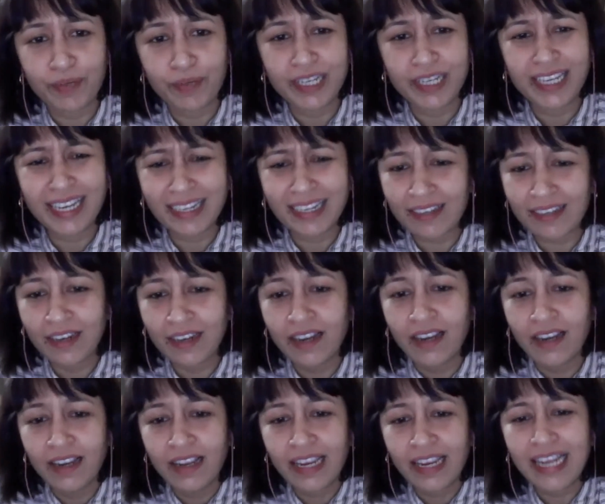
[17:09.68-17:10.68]
predict
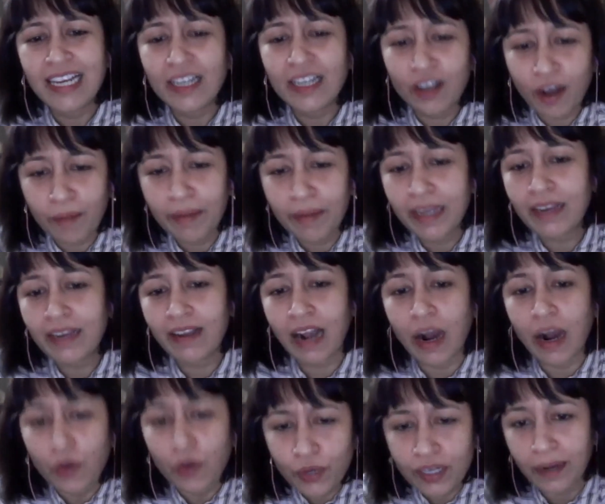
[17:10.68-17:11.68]
economic
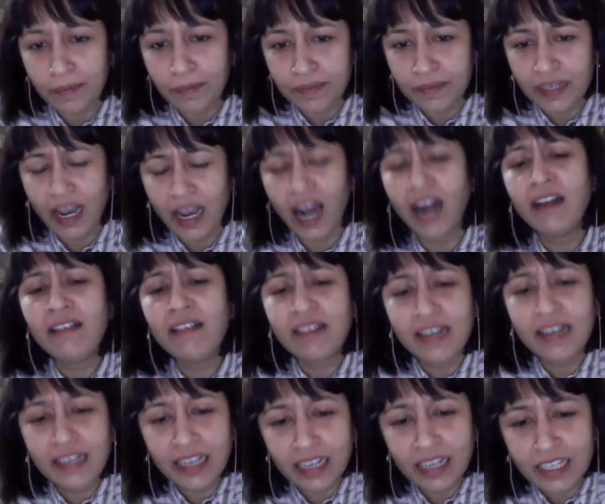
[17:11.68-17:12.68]
outcomes
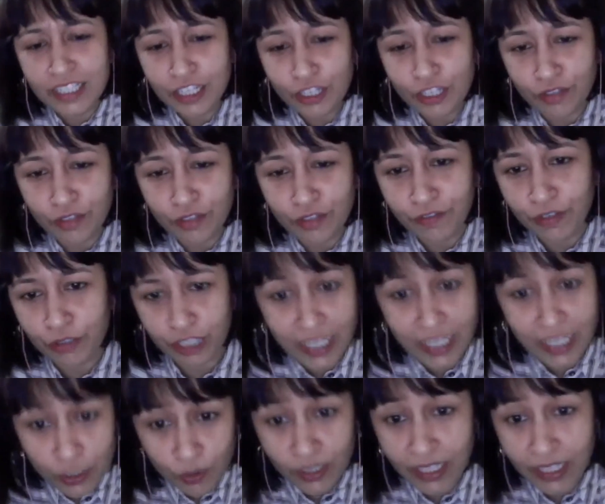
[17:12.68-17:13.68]
100 years into the future.
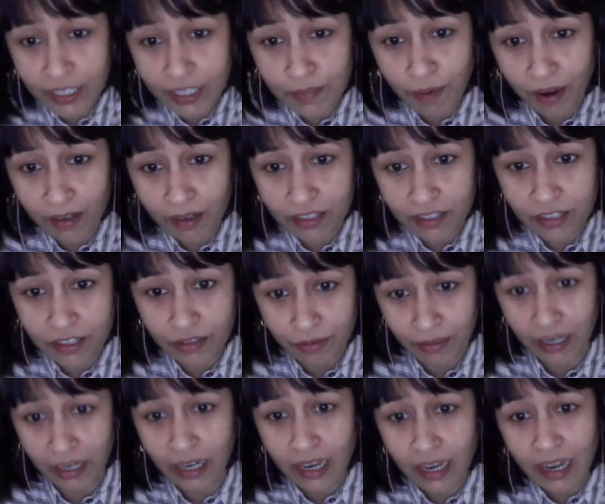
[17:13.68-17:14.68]
That's what these models
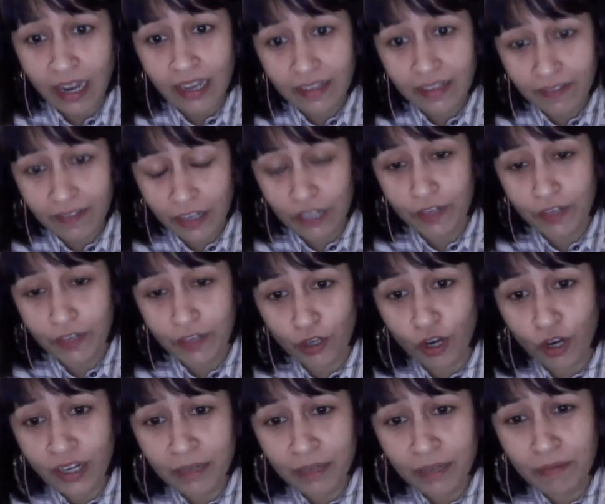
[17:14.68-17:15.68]
do. We are
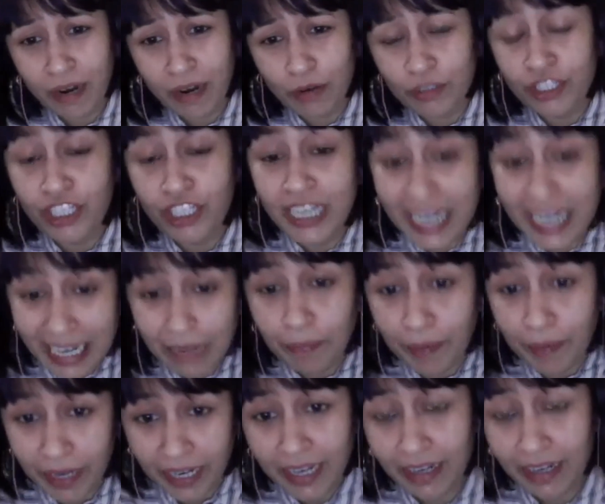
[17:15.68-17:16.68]
talking about
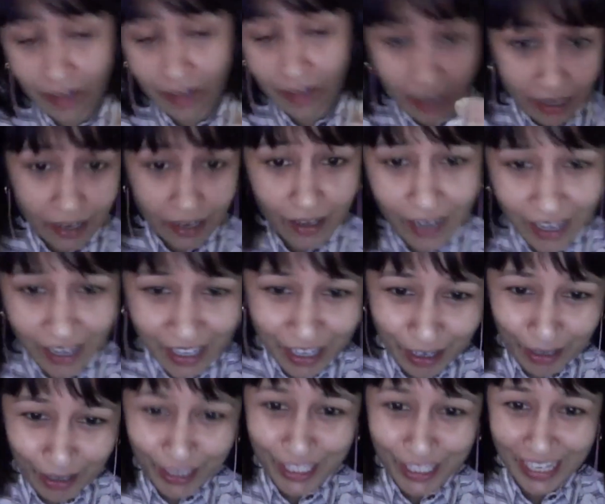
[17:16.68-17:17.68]
GDP, and
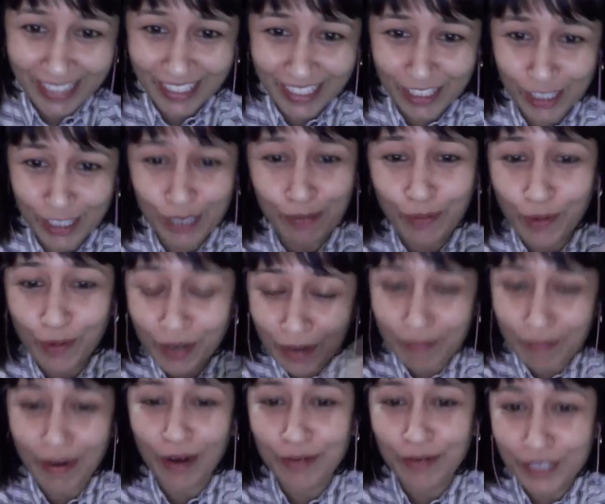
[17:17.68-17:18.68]
Jayati just spoke
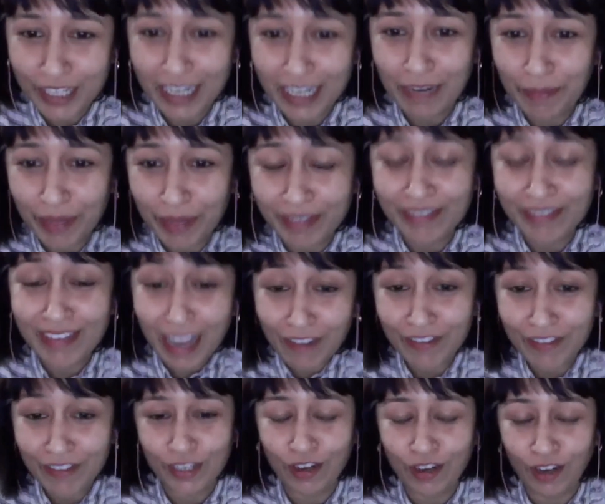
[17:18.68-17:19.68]
about GDP
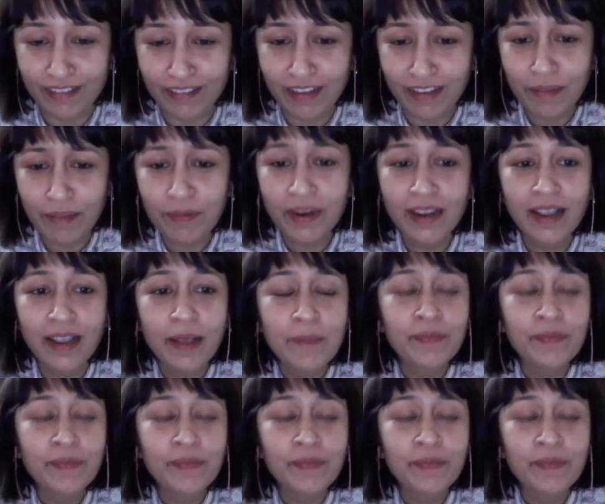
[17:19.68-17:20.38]
itself as a concept,